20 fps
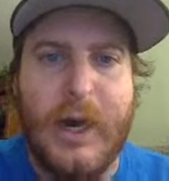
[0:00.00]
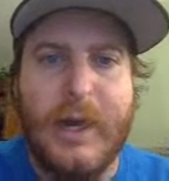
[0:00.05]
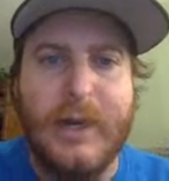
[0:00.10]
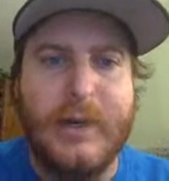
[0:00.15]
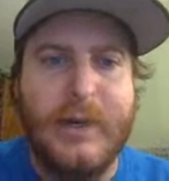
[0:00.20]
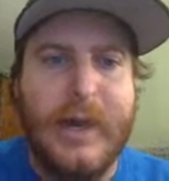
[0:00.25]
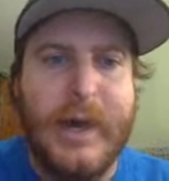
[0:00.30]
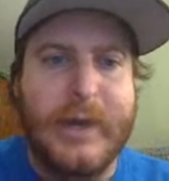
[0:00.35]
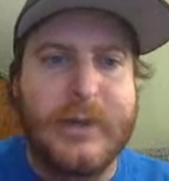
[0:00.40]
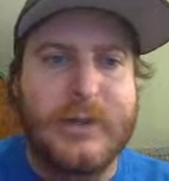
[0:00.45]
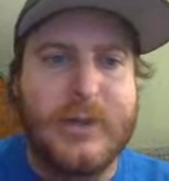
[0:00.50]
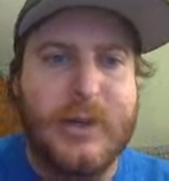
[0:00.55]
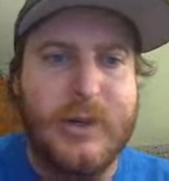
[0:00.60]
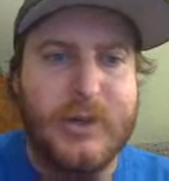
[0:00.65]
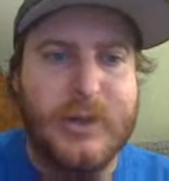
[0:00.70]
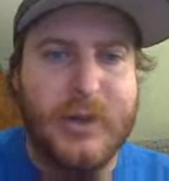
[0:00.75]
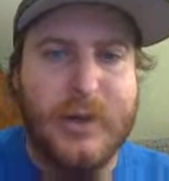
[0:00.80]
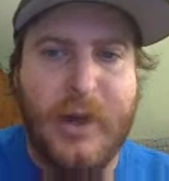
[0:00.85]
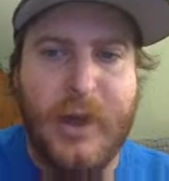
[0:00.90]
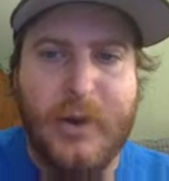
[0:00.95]
Next,
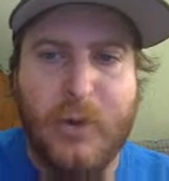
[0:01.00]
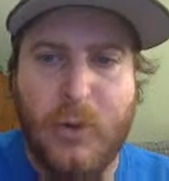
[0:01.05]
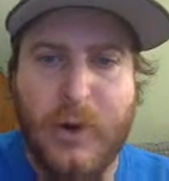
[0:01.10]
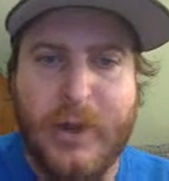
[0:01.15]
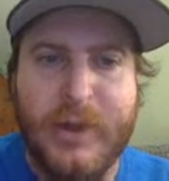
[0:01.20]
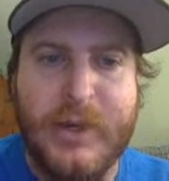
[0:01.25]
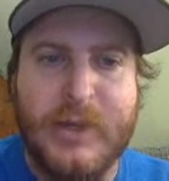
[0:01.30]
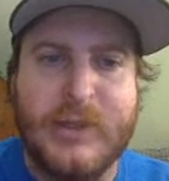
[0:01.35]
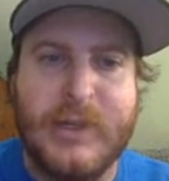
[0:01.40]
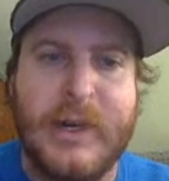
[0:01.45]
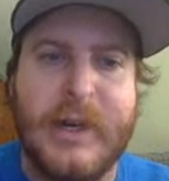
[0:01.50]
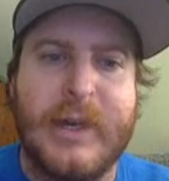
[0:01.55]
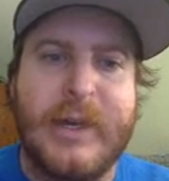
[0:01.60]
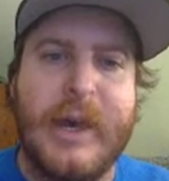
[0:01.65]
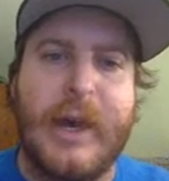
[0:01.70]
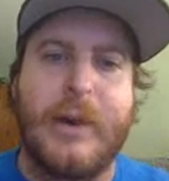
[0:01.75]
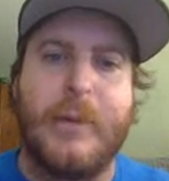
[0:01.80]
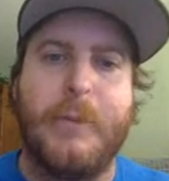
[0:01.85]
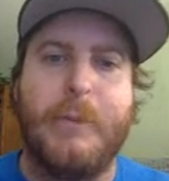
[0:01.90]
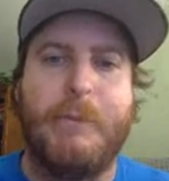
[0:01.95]
here's another one of these. And
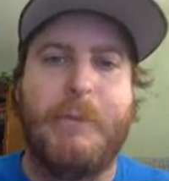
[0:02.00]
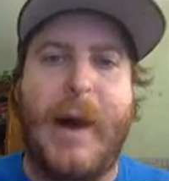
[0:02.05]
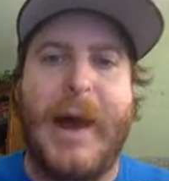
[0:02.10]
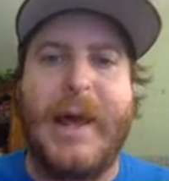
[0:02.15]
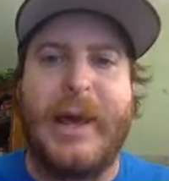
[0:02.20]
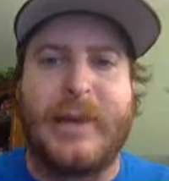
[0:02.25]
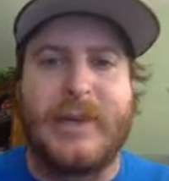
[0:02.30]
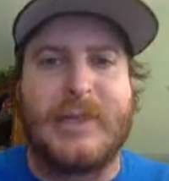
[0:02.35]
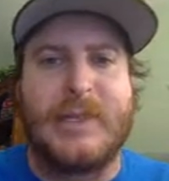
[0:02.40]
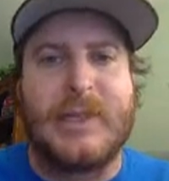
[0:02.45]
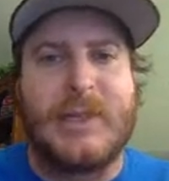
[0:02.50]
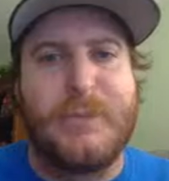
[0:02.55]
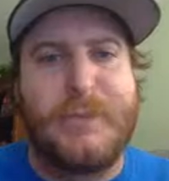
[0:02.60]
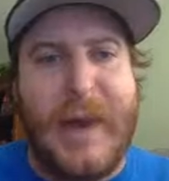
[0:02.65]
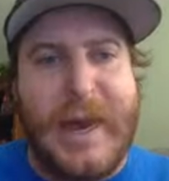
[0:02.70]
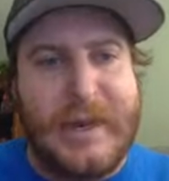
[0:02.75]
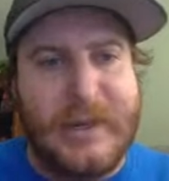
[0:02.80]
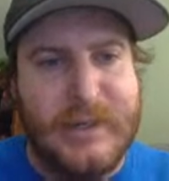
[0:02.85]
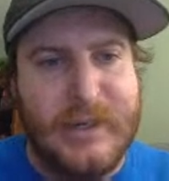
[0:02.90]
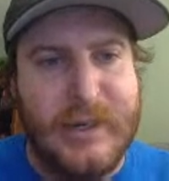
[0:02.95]
again, my
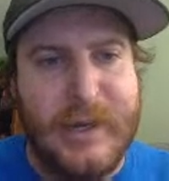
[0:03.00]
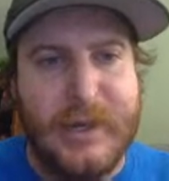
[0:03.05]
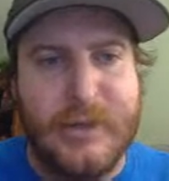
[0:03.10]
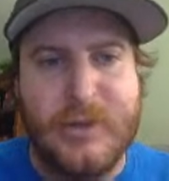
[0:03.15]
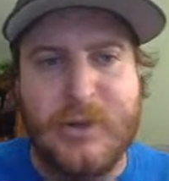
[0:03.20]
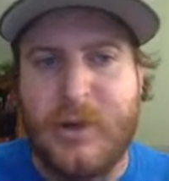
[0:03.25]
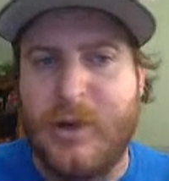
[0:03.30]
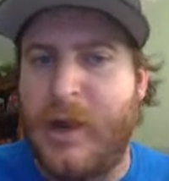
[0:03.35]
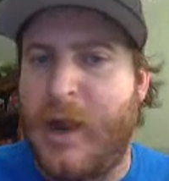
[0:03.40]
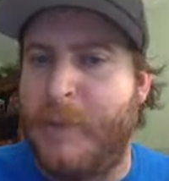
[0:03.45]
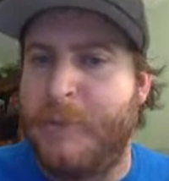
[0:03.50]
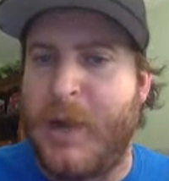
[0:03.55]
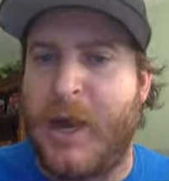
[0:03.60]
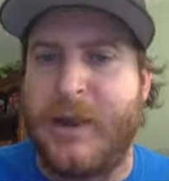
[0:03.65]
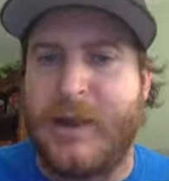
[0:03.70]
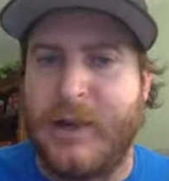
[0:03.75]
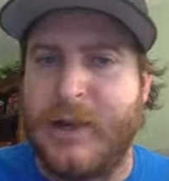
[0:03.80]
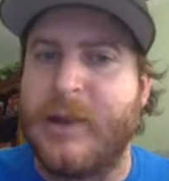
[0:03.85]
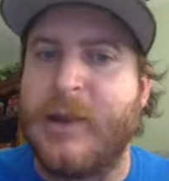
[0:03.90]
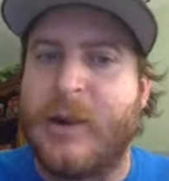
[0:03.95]
expected answer, I'm
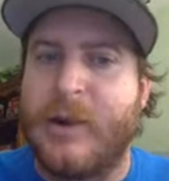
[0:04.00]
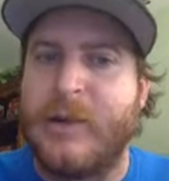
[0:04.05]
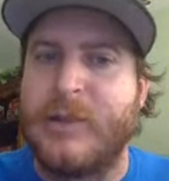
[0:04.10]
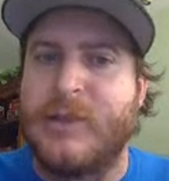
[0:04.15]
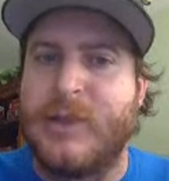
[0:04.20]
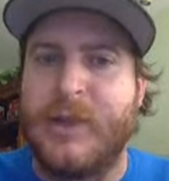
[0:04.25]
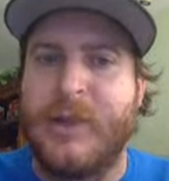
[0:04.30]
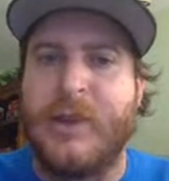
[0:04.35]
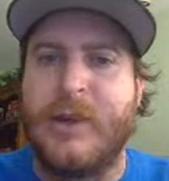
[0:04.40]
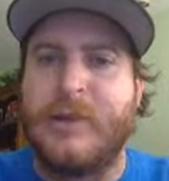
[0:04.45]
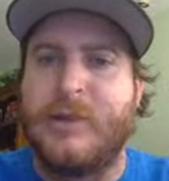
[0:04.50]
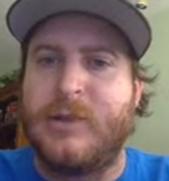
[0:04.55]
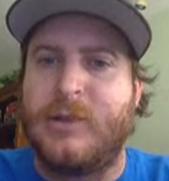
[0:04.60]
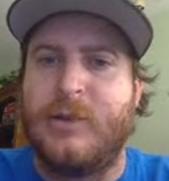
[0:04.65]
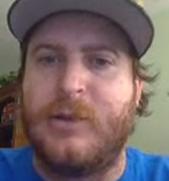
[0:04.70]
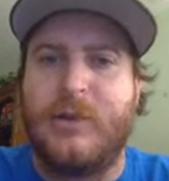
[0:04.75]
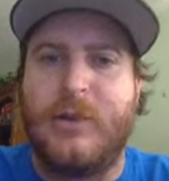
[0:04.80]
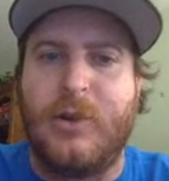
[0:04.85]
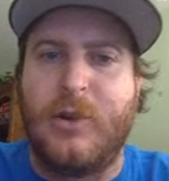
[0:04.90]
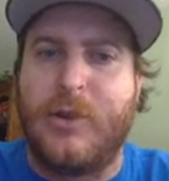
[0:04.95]
not going to guarantee
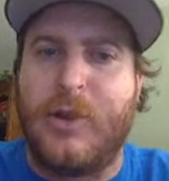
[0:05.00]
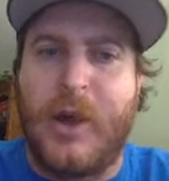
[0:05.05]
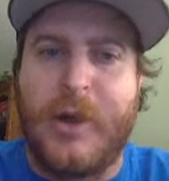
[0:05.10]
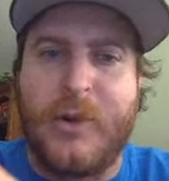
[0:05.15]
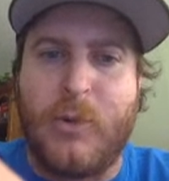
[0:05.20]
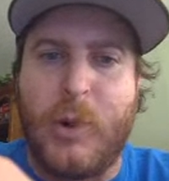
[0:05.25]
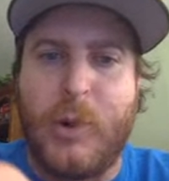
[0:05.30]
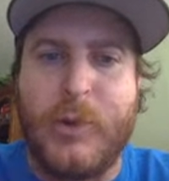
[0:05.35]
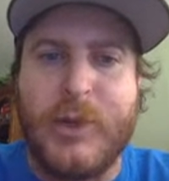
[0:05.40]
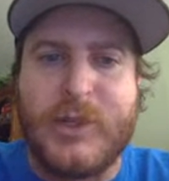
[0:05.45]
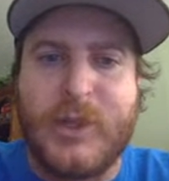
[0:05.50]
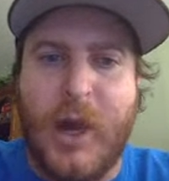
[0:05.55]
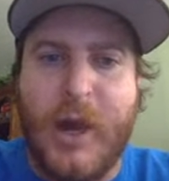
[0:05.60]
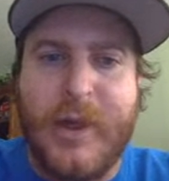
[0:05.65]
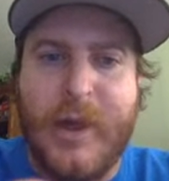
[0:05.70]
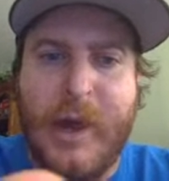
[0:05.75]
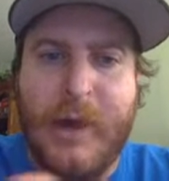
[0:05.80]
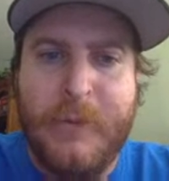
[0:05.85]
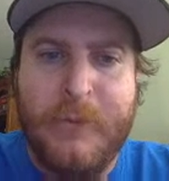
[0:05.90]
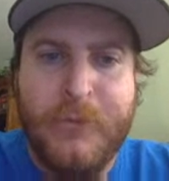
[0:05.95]
this. The other one we saw
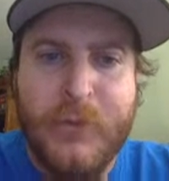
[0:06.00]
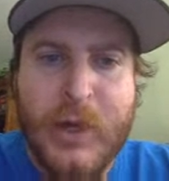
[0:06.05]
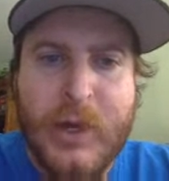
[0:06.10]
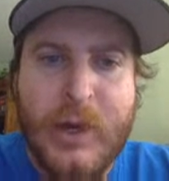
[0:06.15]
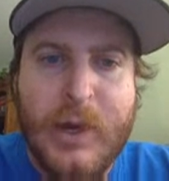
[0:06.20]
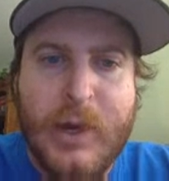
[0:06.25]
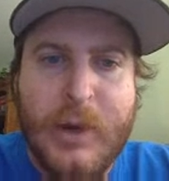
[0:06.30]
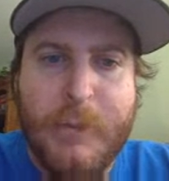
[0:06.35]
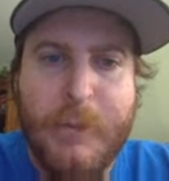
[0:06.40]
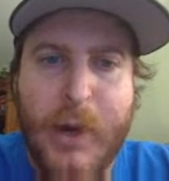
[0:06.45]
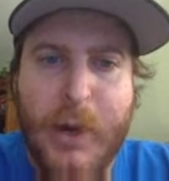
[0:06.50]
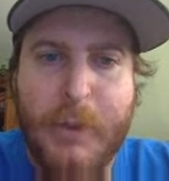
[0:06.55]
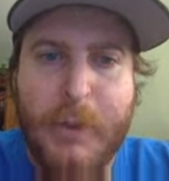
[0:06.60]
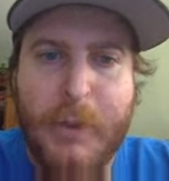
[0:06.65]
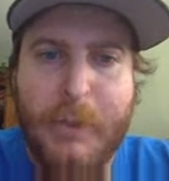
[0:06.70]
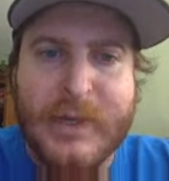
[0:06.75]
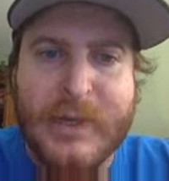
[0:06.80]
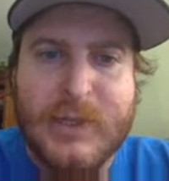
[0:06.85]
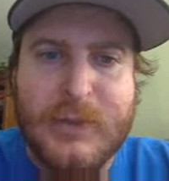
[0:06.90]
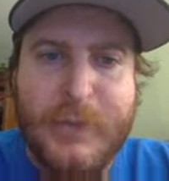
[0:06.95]
that. But
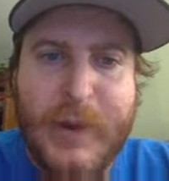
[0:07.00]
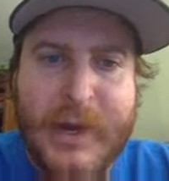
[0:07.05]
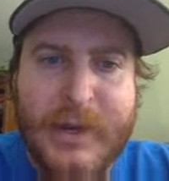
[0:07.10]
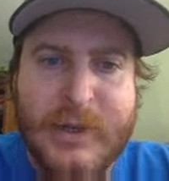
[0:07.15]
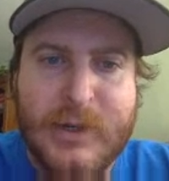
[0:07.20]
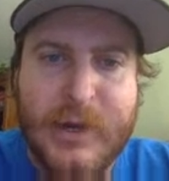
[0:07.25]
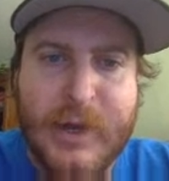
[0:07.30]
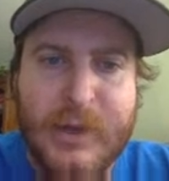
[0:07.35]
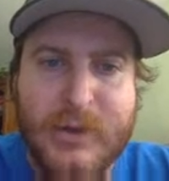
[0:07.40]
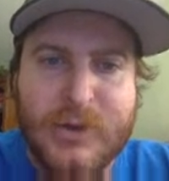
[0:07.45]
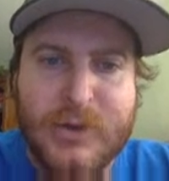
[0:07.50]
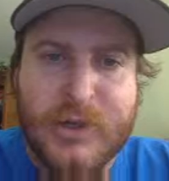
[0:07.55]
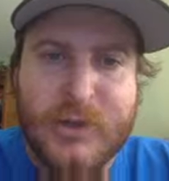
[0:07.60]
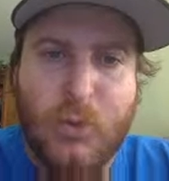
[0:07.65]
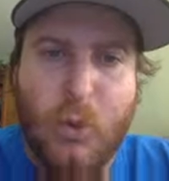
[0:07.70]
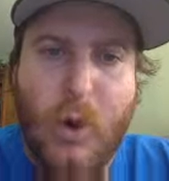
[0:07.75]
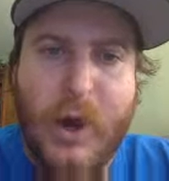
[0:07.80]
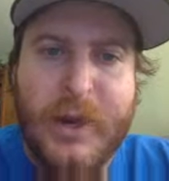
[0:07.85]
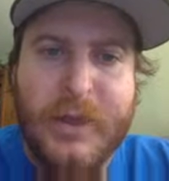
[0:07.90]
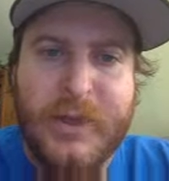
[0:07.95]
my expected answer is
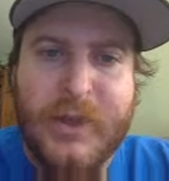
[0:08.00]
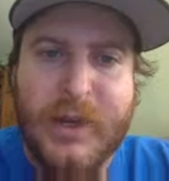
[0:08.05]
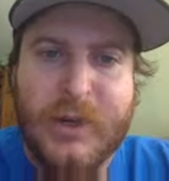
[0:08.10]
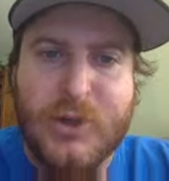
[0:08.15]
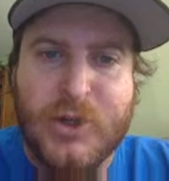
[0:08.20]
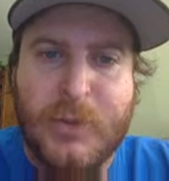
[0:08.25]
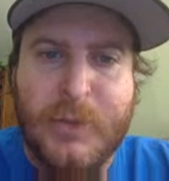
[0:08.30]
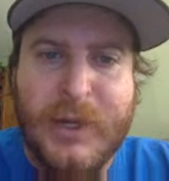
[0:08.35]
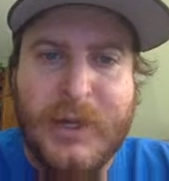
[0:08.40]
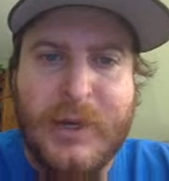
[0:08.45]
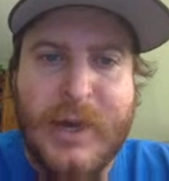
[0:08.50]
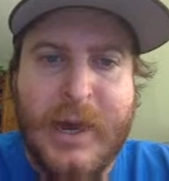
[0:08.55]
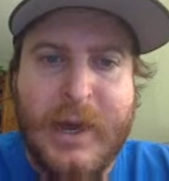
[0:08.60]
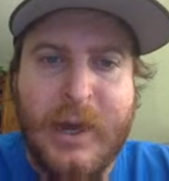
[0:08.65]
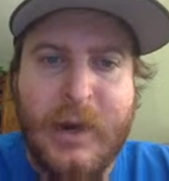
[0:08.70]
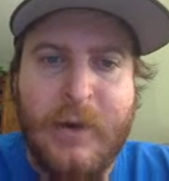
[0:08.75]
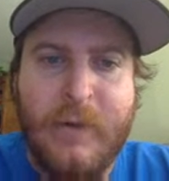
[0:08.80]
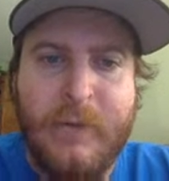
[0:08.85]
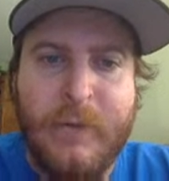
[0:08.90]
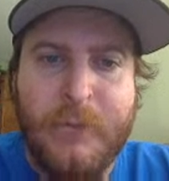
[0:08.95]
one thing should be
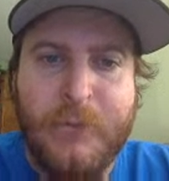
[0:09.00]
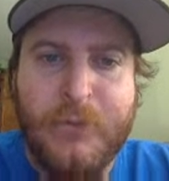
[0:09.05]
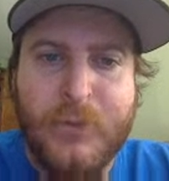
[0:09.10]
negative,